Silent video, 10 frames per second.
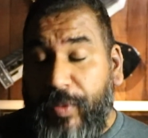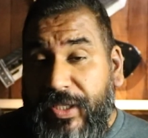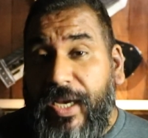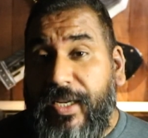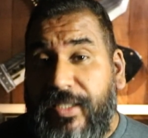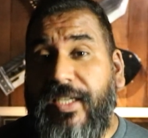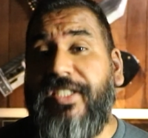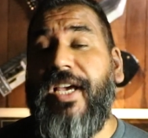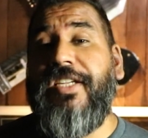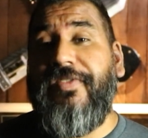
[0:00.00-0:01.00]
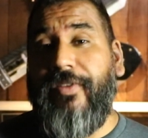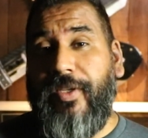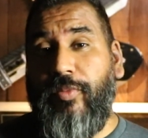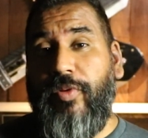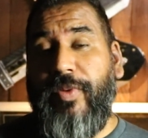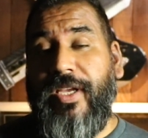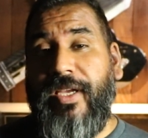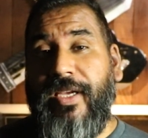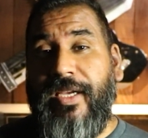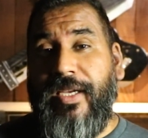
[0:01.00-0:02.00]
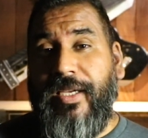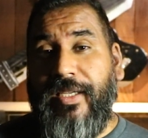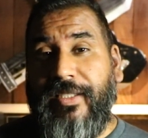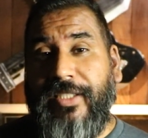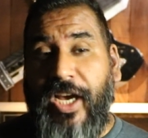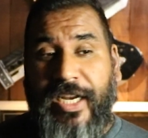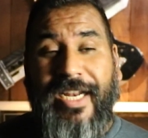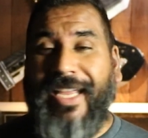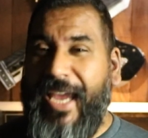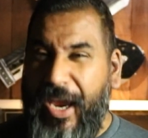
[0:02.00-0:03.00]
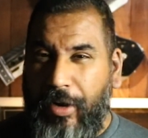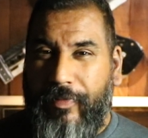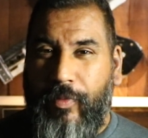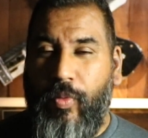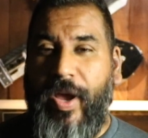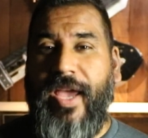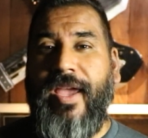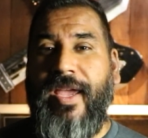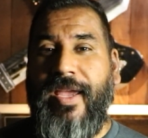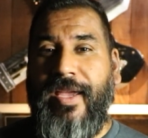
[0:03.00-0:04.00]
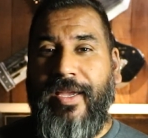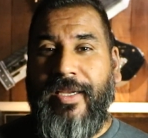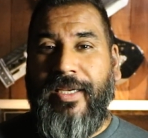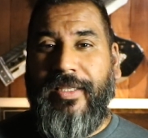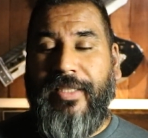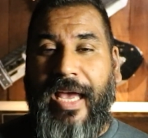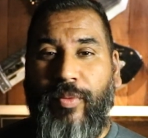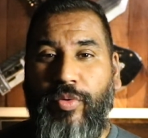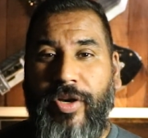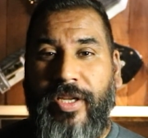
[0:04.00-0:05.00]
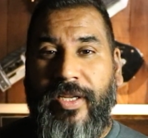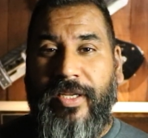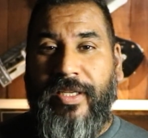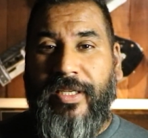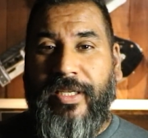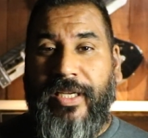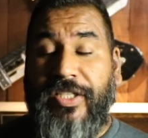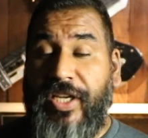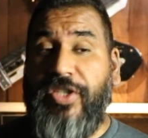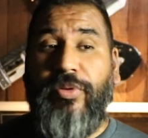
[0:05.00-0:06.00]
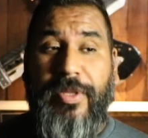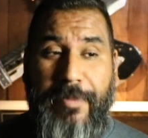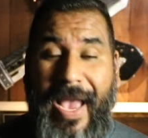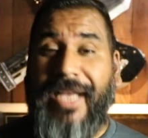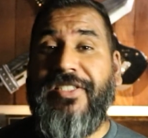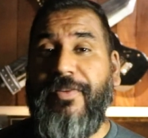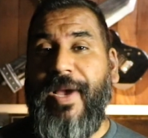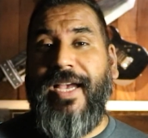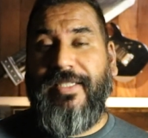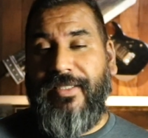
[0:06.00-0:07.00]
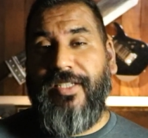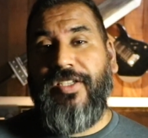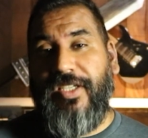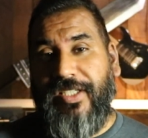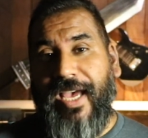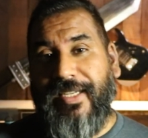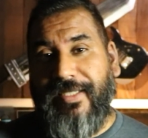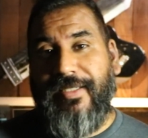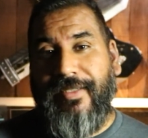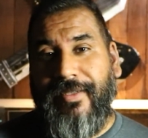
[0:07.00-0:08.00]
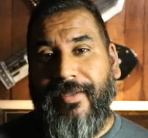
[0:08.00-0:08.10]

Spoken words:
done successfully, would be done in a careful way that would essentially maximize the success.